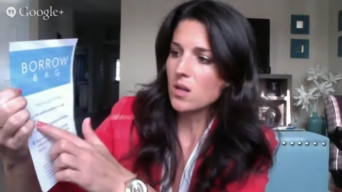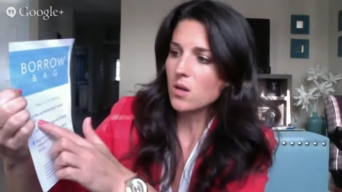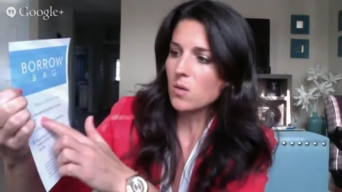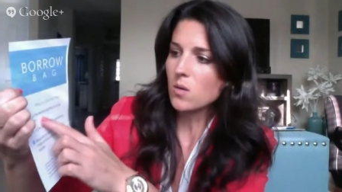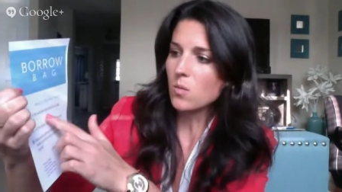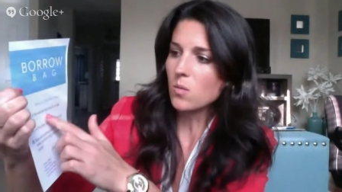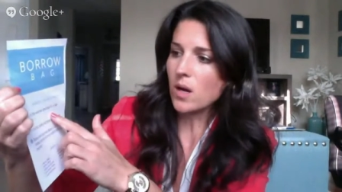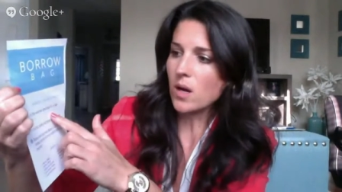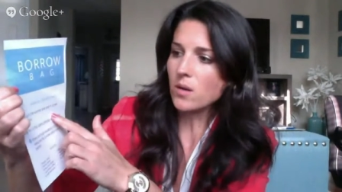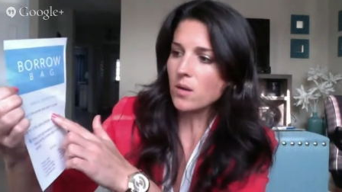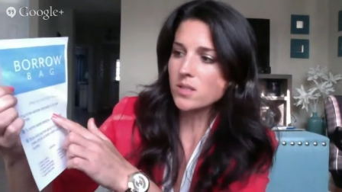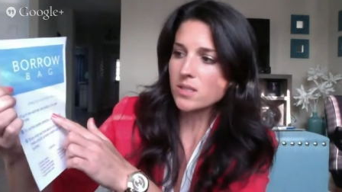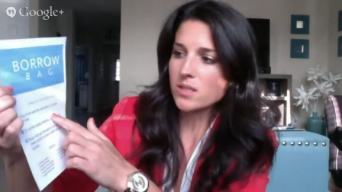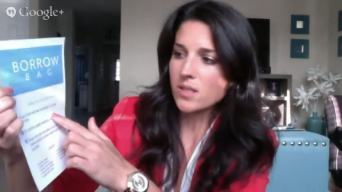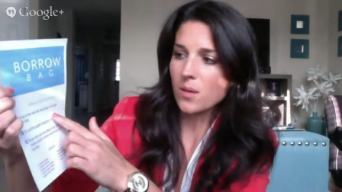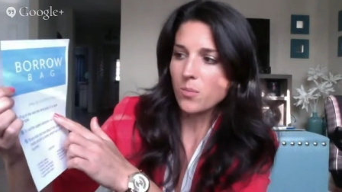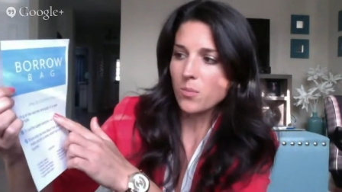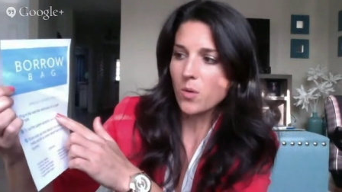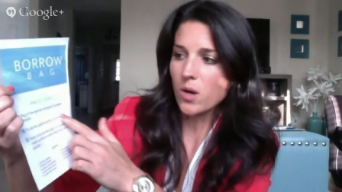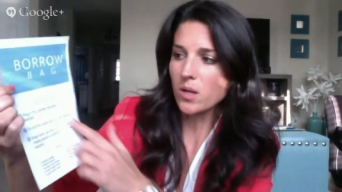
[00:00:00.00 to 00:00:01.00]
Well,
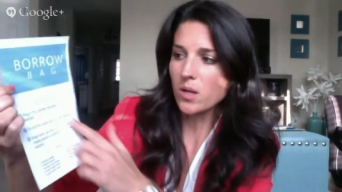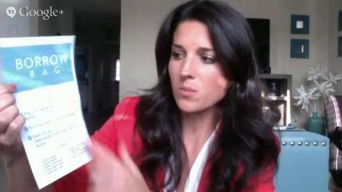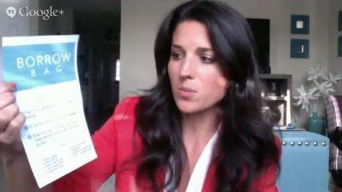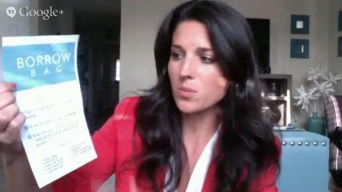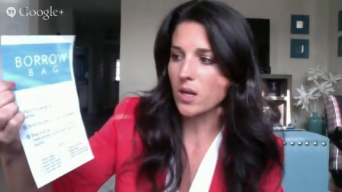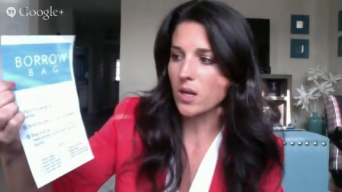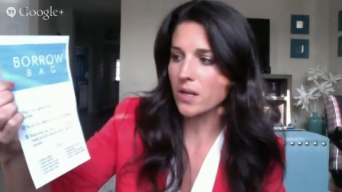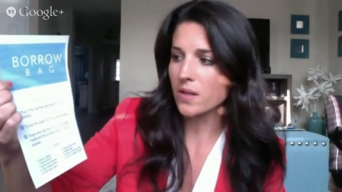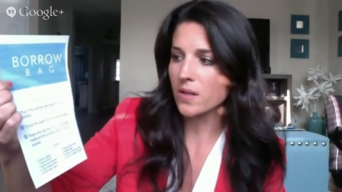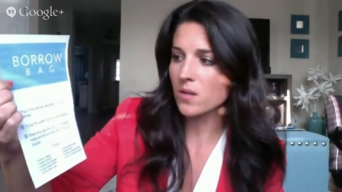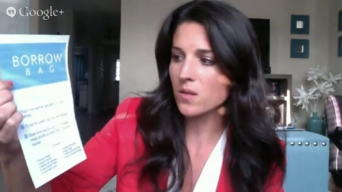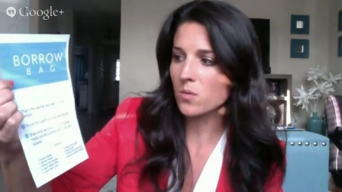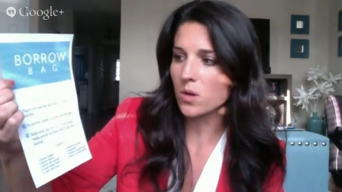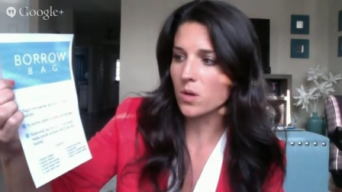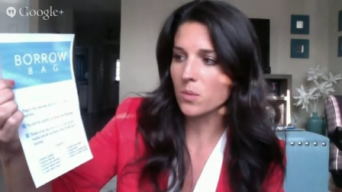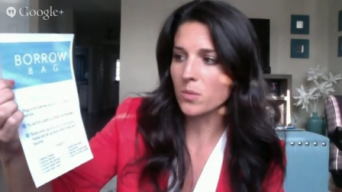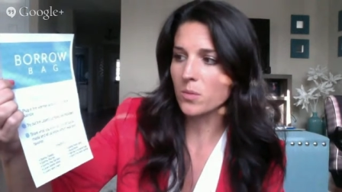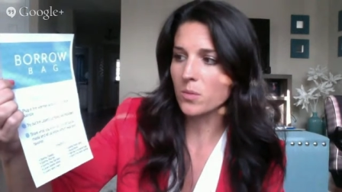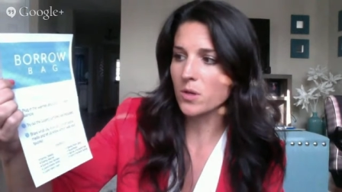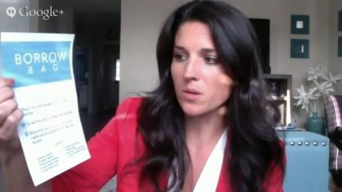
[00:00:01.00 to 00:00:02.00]
step 1, plug in the
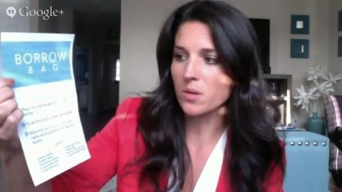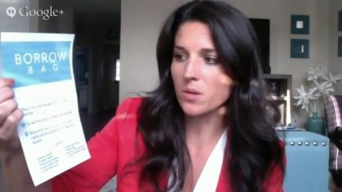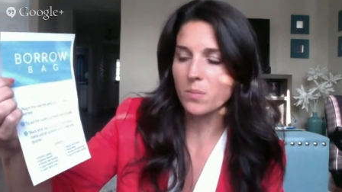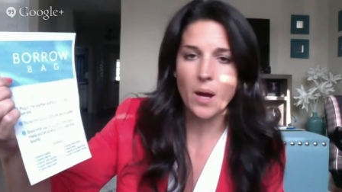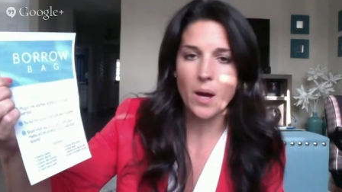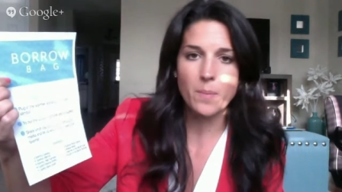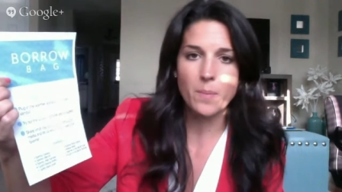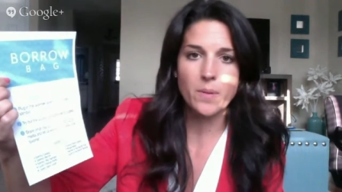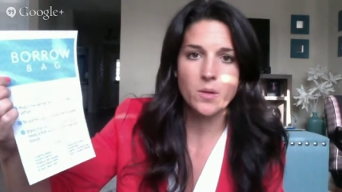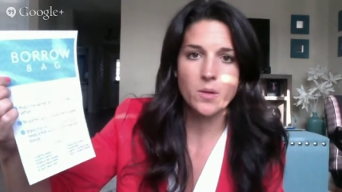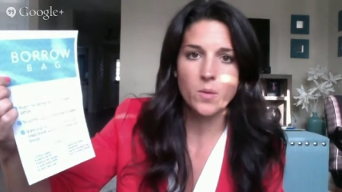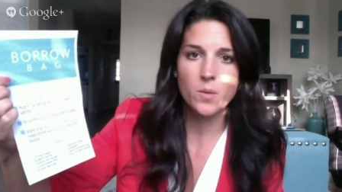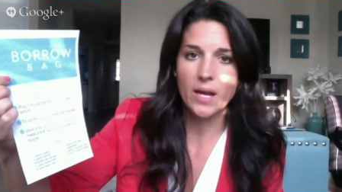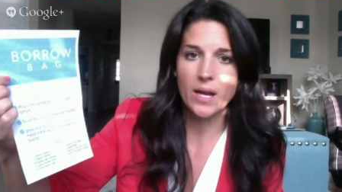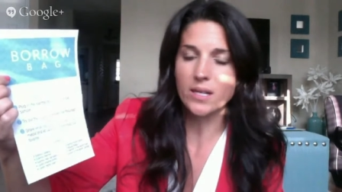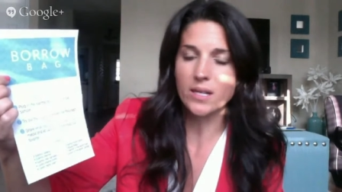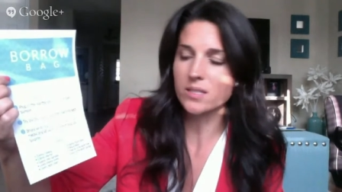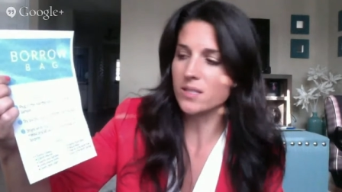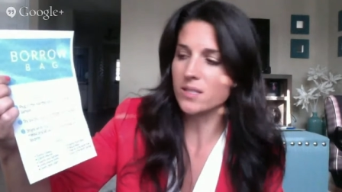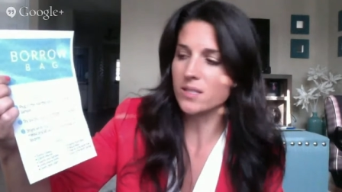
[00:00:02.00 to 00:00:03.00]
warmer and pop in the
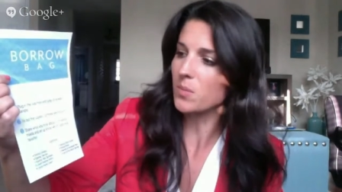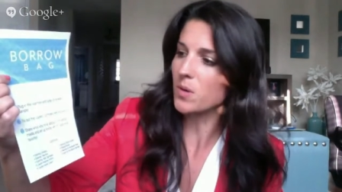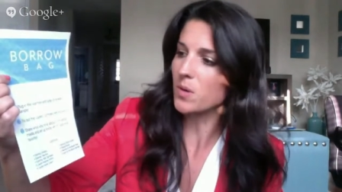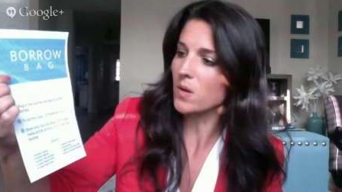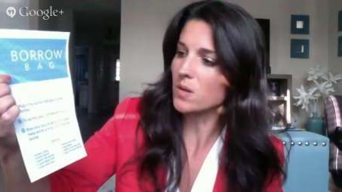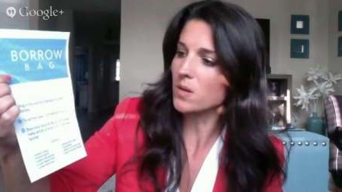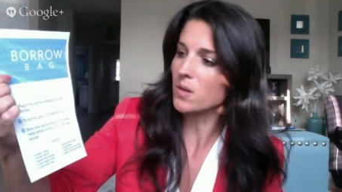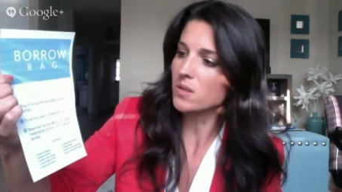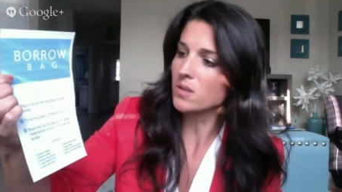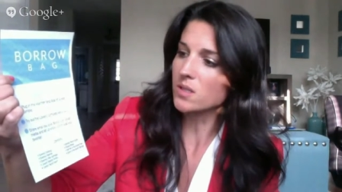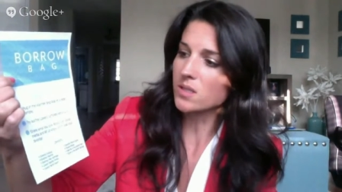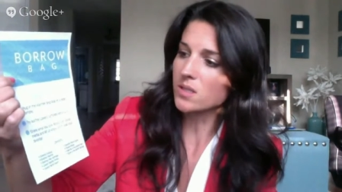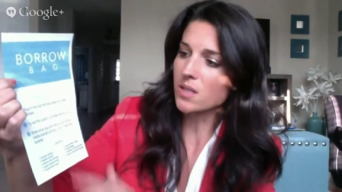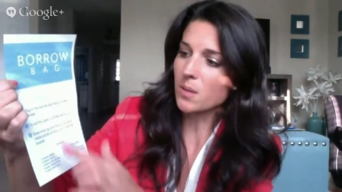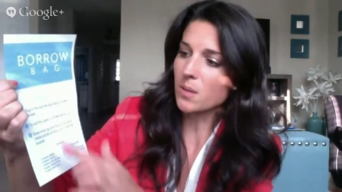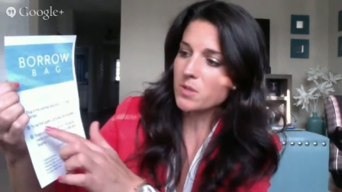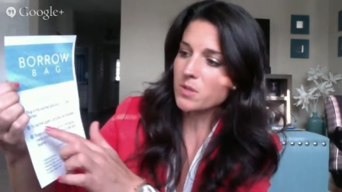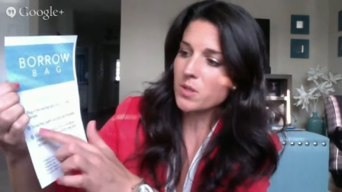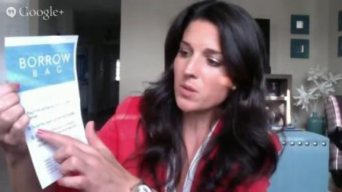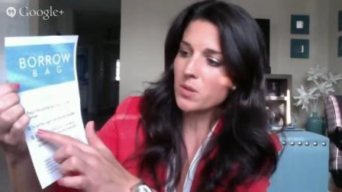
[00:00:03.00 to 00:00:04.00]
wax sample.
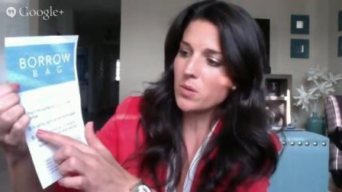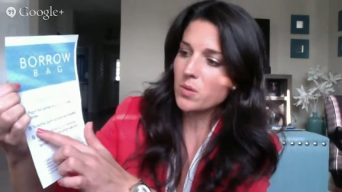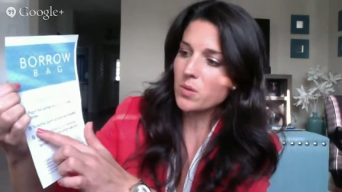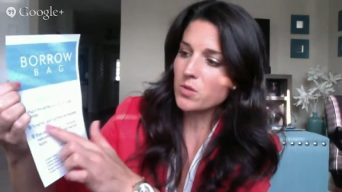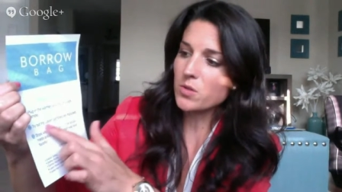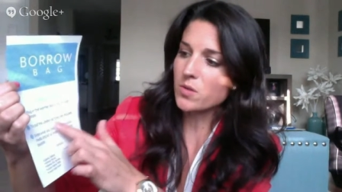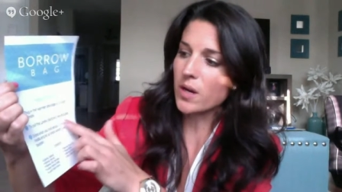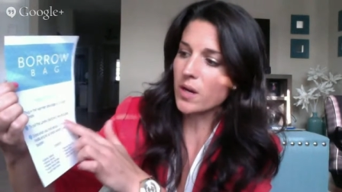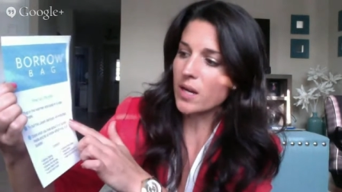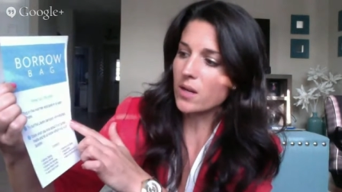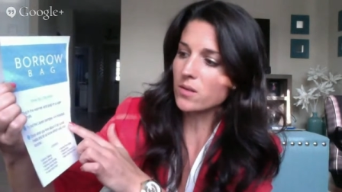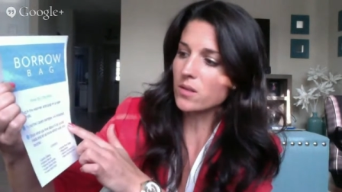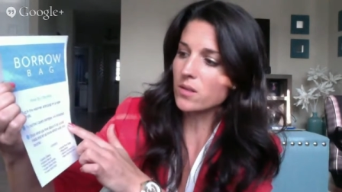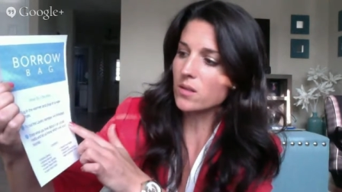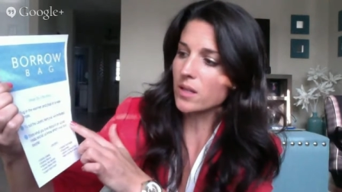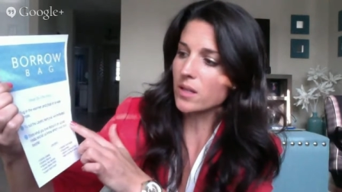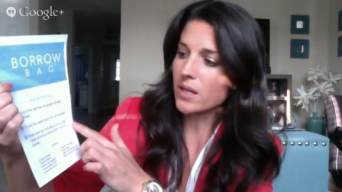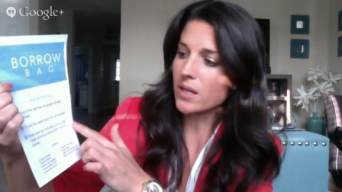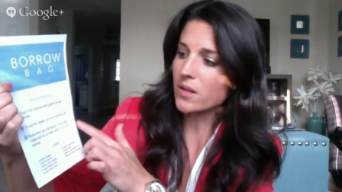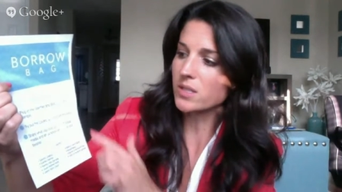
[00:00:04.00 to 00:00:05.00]
Step 2, try out the
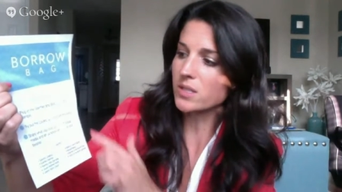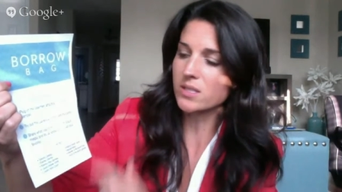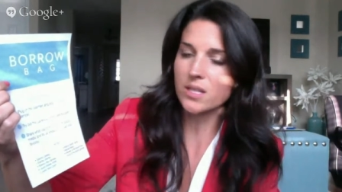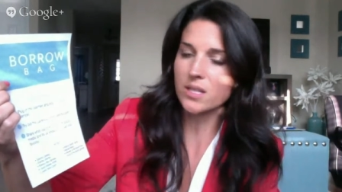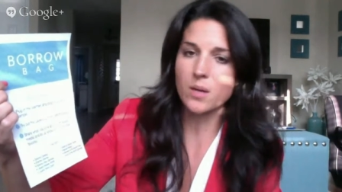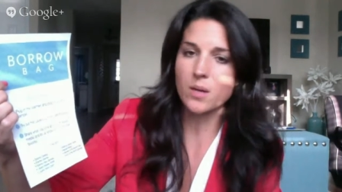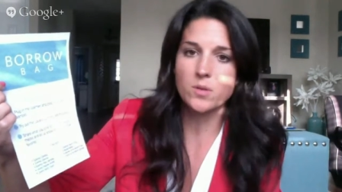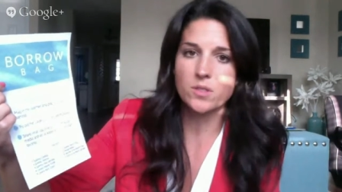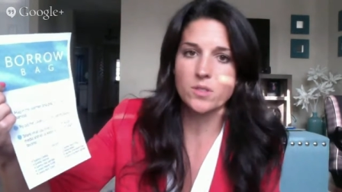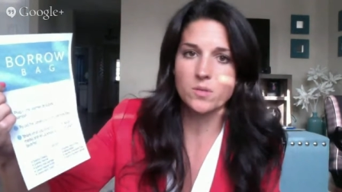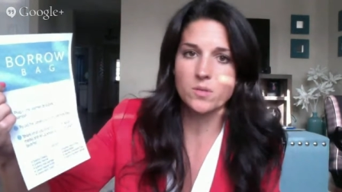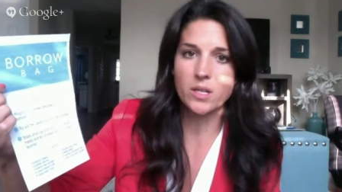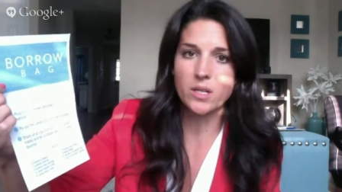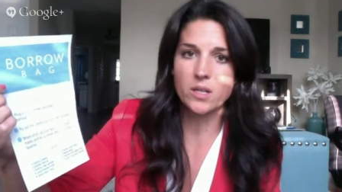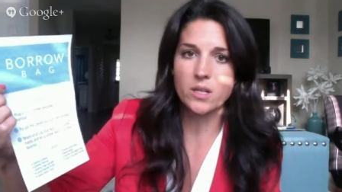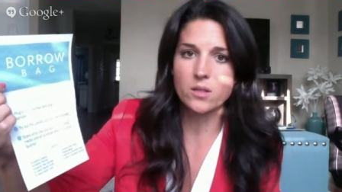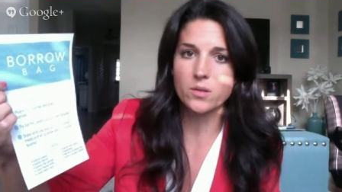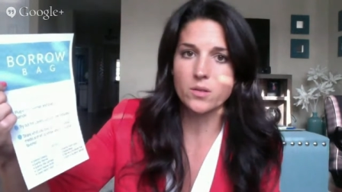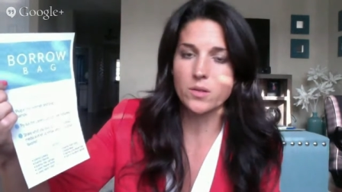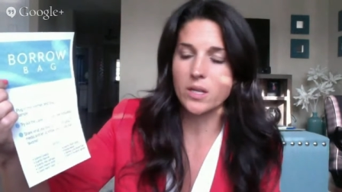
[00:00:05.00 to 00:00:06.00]
layers samples we
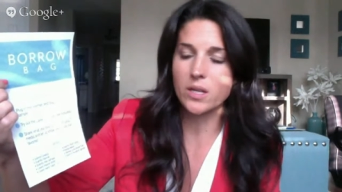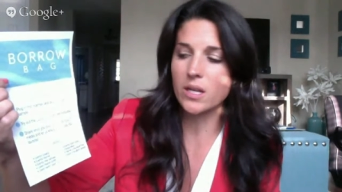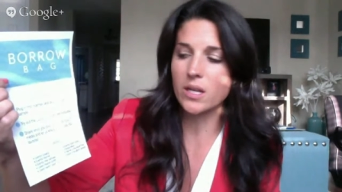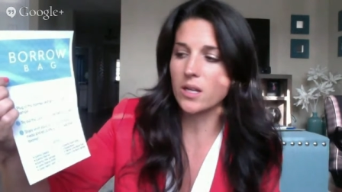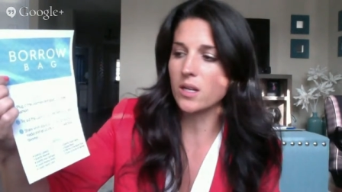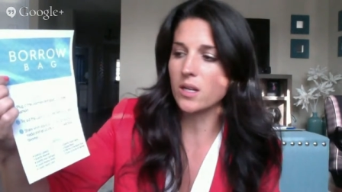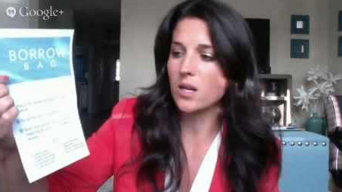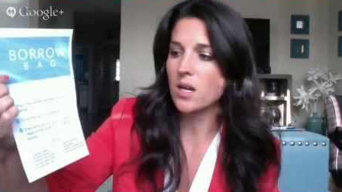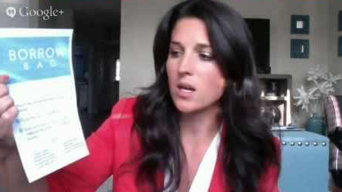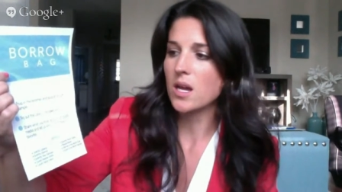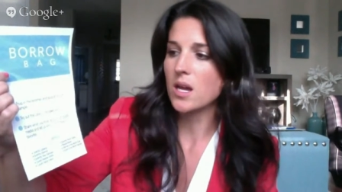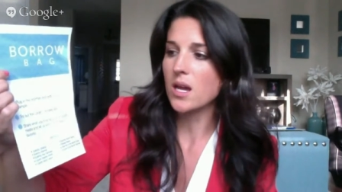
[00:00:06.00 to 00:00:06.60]
included.